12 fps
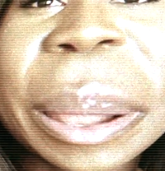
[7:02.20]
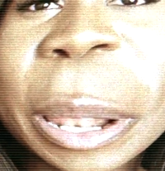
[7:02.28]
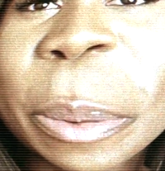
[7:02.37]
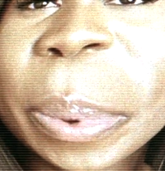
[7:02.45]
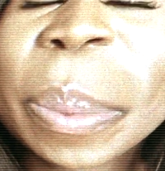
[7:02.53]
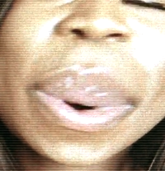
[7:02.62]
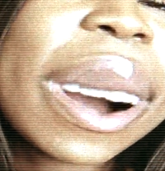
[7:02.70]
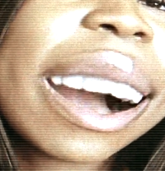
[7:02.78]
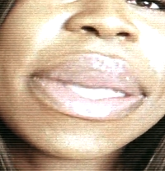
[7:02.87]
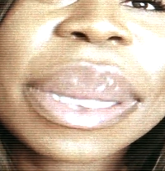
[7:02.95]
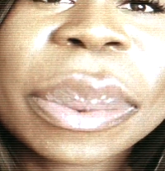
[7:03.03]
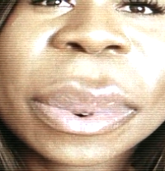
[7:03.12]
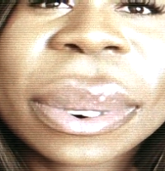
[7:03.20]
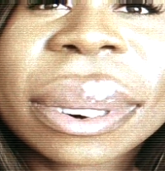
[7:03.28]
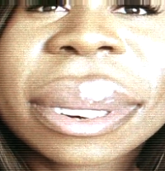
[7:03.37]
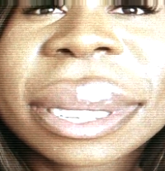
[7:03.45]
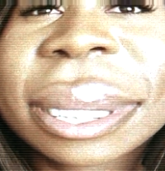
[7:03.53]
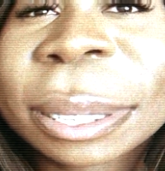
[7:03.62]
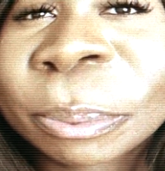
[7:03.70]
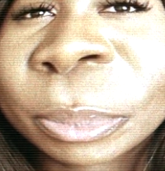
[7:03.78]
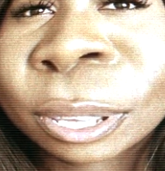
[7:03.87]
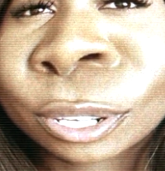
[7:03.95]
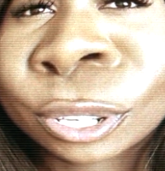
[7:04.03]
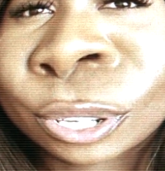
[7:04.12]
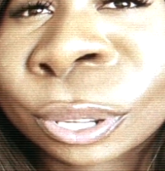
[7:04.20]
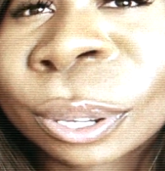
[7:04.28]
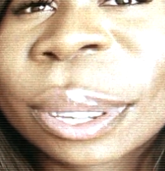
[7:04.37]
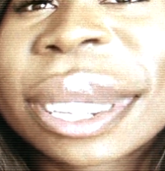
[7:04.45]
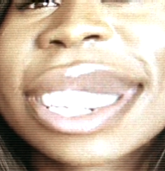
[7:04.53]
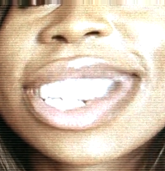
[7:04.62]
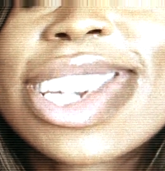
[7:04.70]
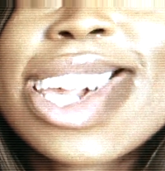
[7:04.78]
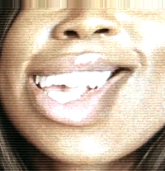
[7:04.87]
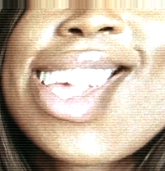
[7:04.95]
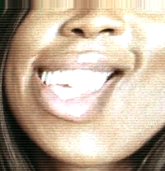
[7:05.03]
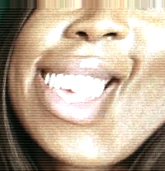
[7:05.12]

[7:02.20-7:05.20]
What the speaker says: a little bit more comfortable. Just me and you, do you know?